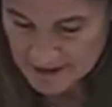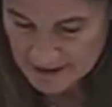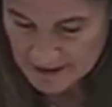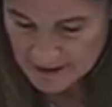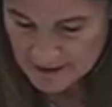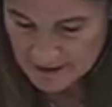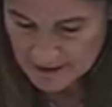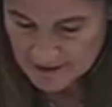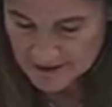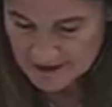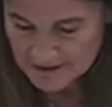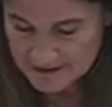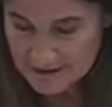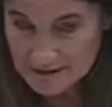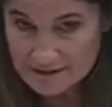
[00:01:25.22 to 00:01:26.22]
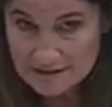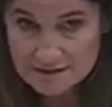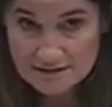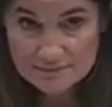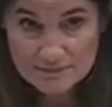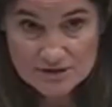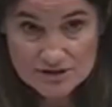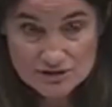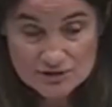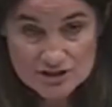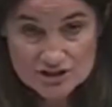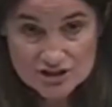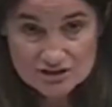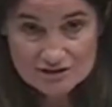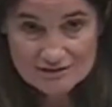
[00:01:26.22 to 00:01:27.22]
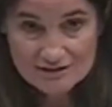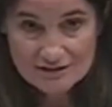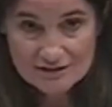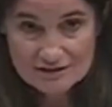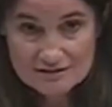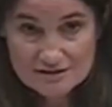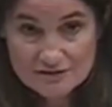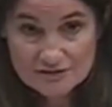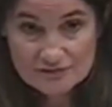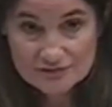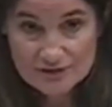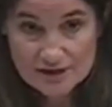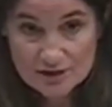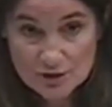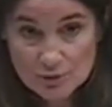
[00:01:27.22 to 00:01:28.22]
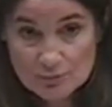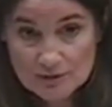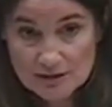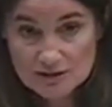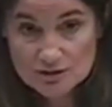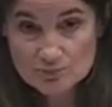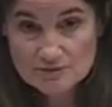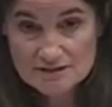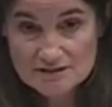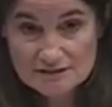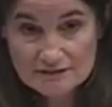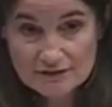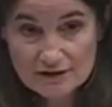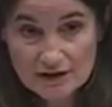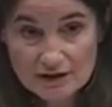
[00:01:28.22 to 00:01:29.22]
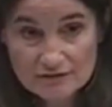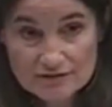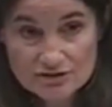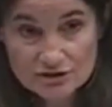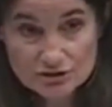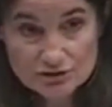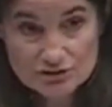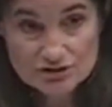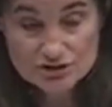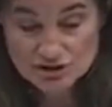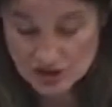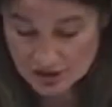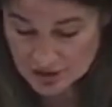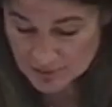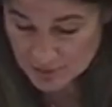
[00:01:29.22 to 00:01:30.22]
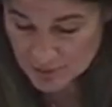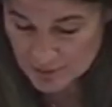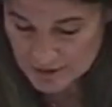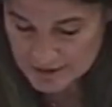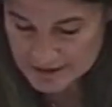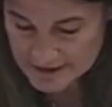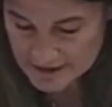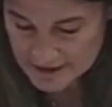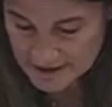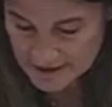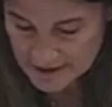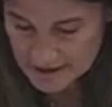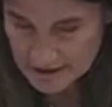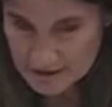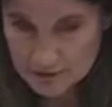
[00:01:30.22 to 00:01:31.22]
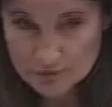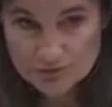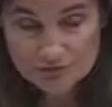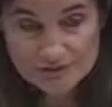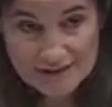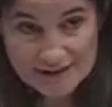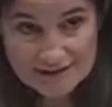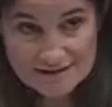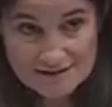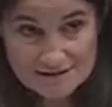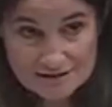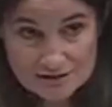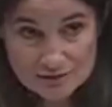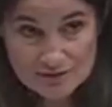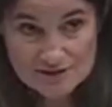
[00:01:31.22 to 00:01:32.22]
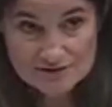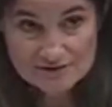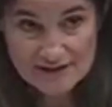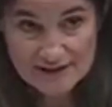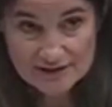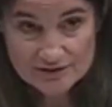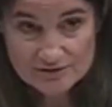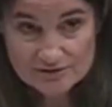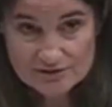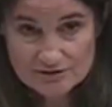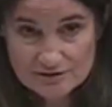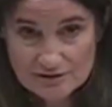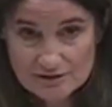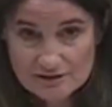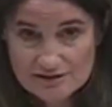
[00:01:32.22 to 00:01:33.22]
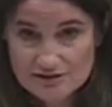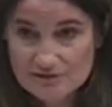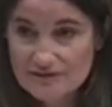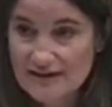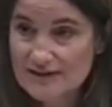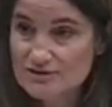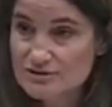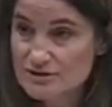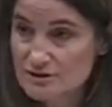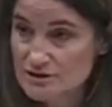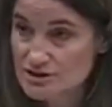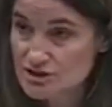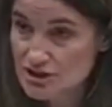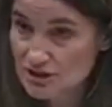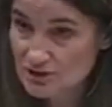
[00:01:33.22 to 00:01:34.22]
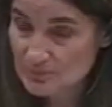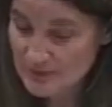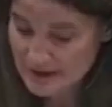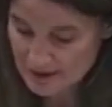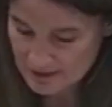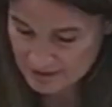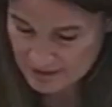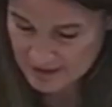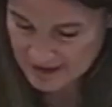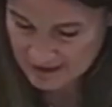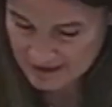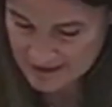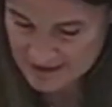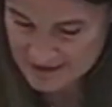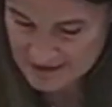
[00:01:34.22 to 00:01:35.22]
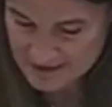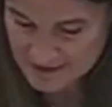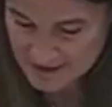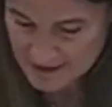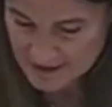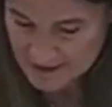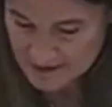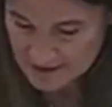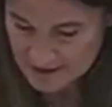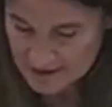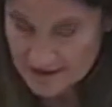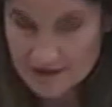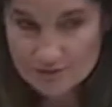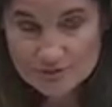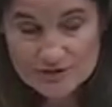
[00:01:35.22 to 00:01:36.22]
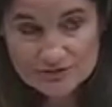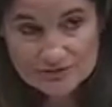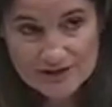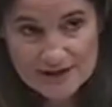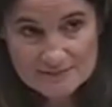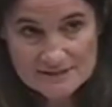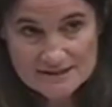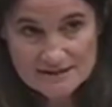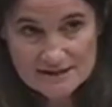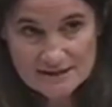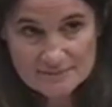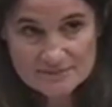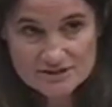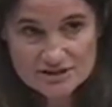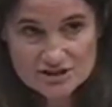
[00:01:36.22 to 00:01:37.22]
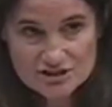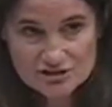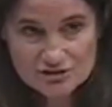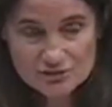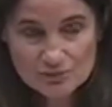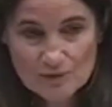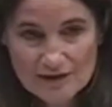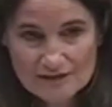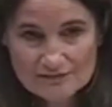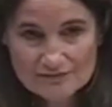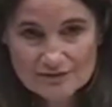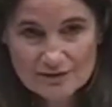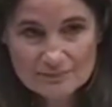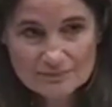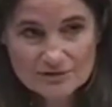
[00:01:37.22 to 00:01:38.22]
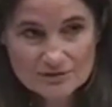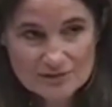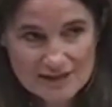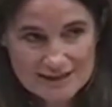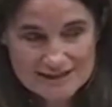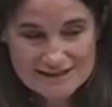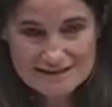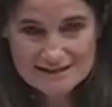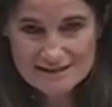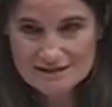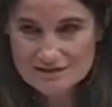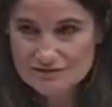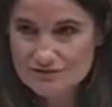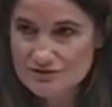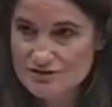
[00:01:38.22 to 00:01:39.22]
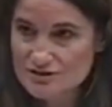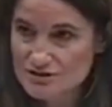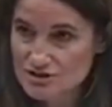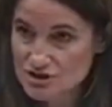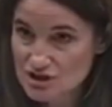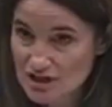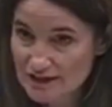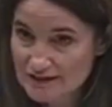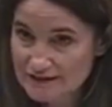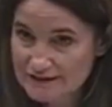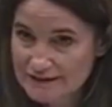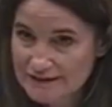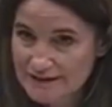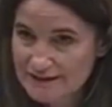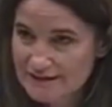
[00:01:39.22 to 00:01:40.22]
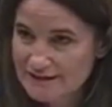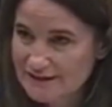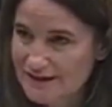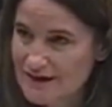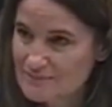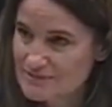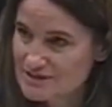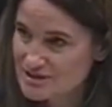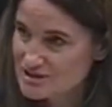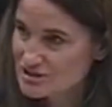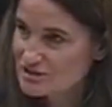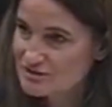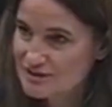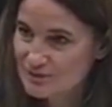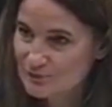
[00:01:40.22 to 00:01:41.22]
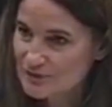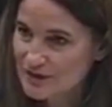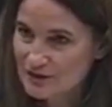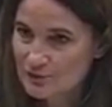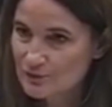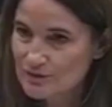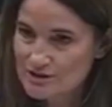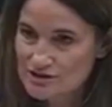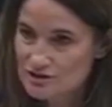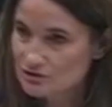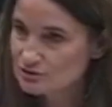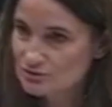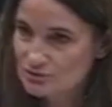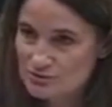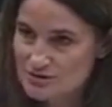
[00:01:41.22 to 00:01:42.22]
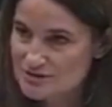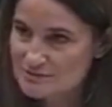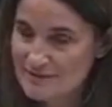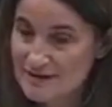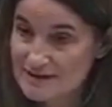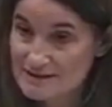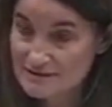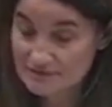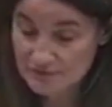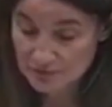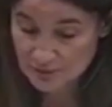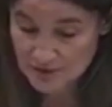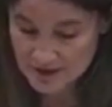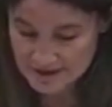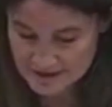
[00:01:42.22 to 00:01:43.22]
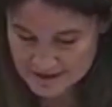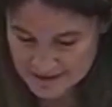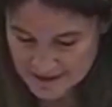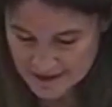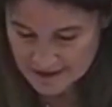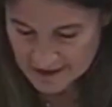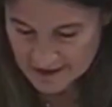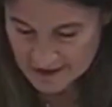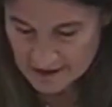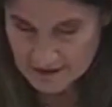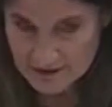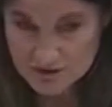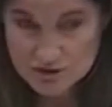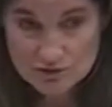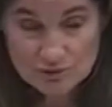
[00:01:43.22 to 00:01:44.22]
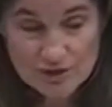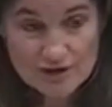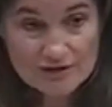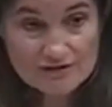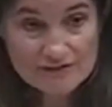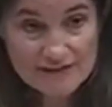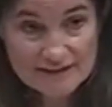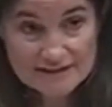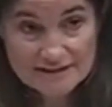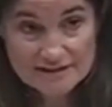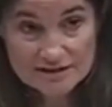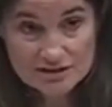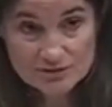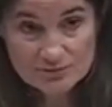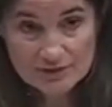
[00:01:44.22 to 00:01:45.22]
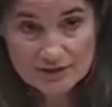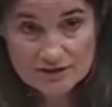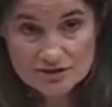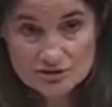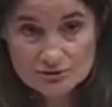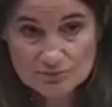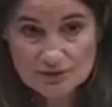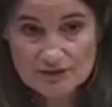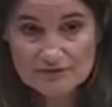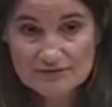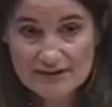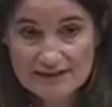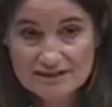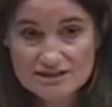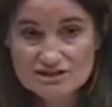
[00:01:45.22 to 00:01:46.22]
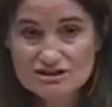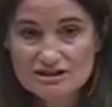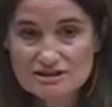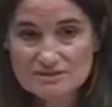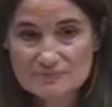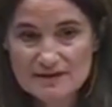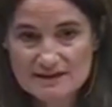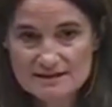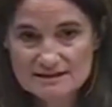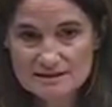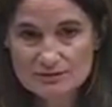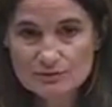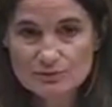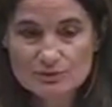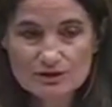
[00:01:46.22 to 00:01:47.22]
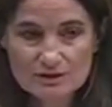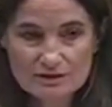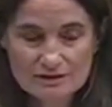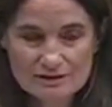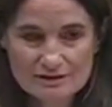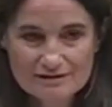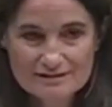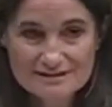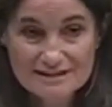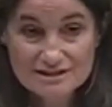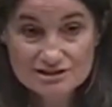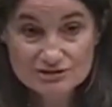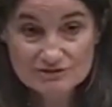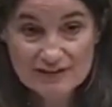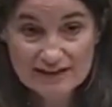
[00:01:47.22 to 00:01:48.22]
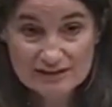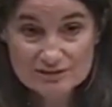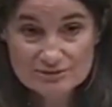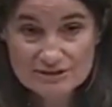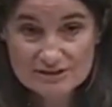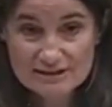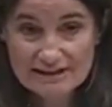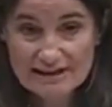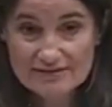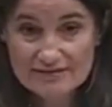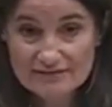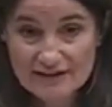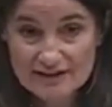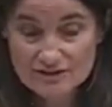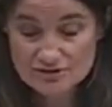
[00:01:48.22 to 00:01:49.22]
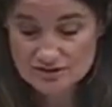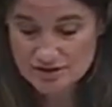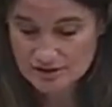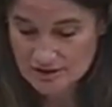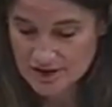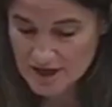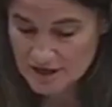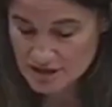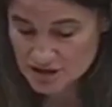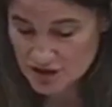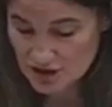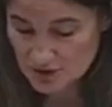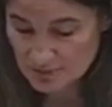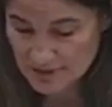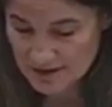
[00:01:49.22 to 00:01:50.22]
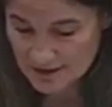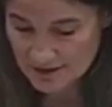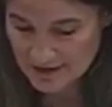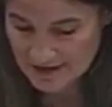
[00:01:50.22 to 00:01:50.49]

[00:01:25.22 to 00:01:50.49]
I think that the administration's free and open Indo-Pacific offers a good starting point. It reflects U.S. values. These are values that are shared by our allies. And it reframes the competition away from the United States versus China, a competition that we are going to lose in many different ways, to our advantage, right, to an advantage that is based and rooted in our essential values, and again, the values that are shared by our